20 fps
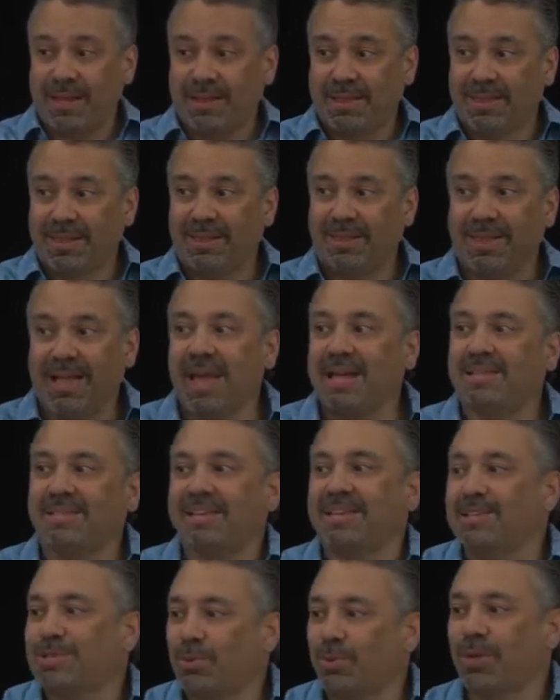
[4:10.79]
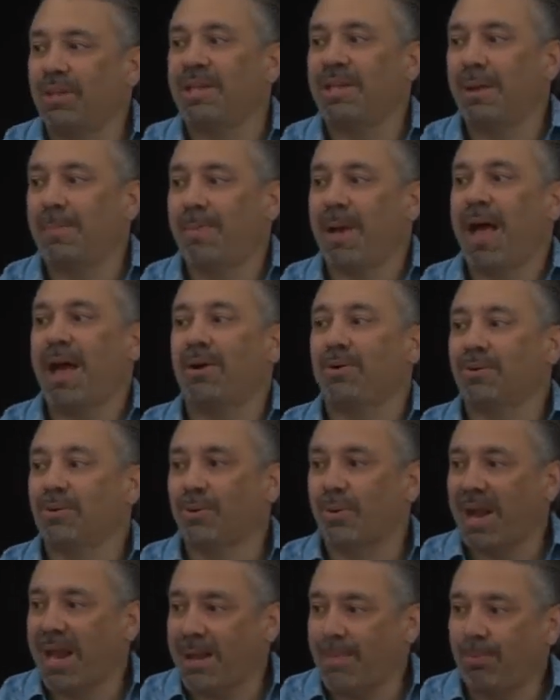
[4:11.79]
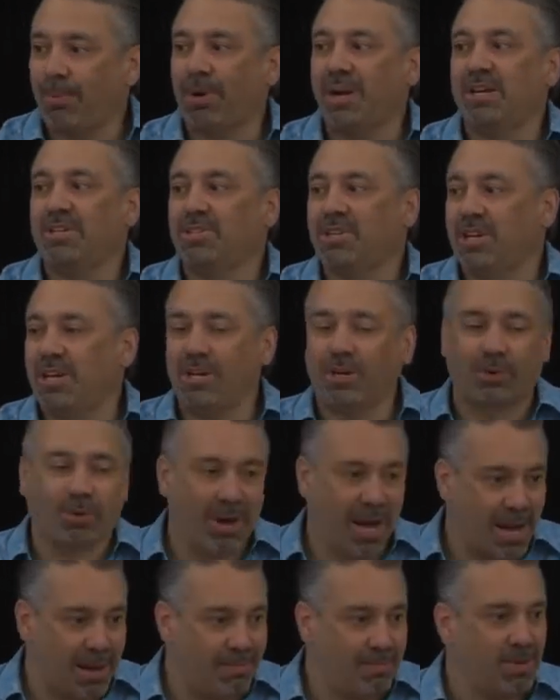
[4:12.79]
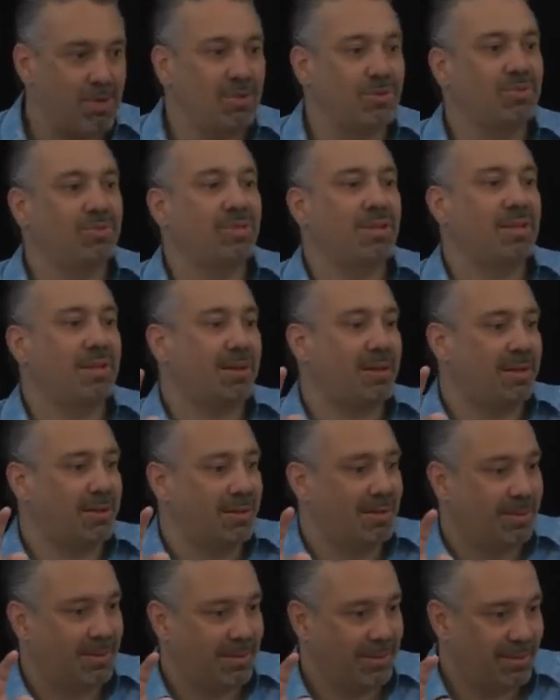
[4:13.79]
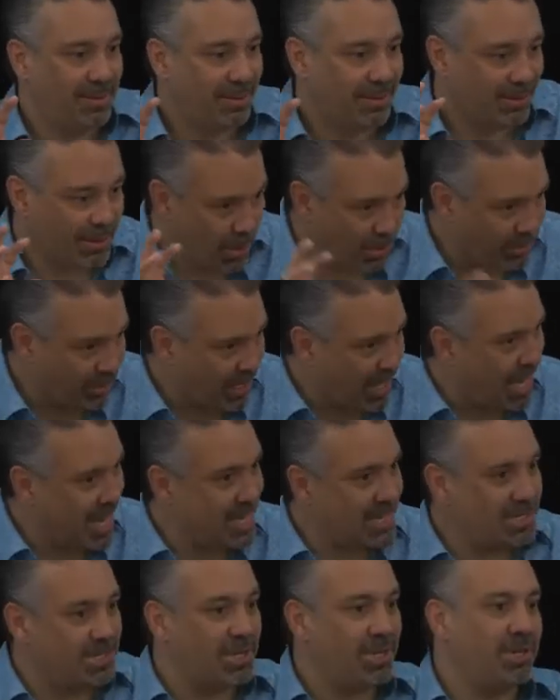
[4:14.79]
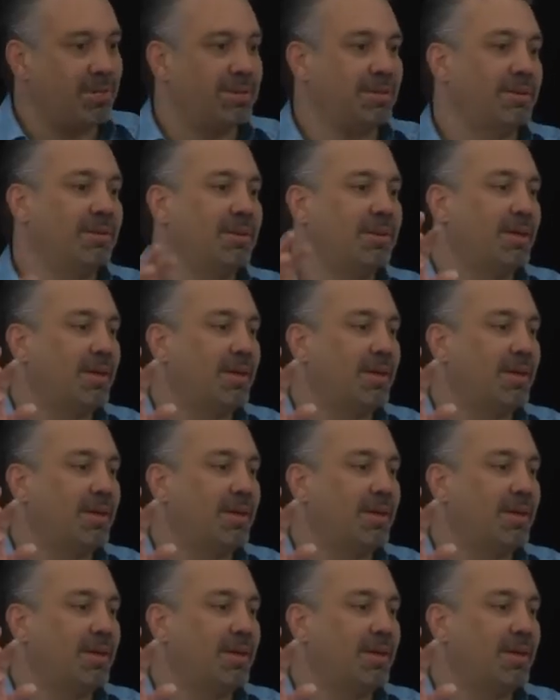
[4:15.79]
the less it's really about great preaching, great music, location.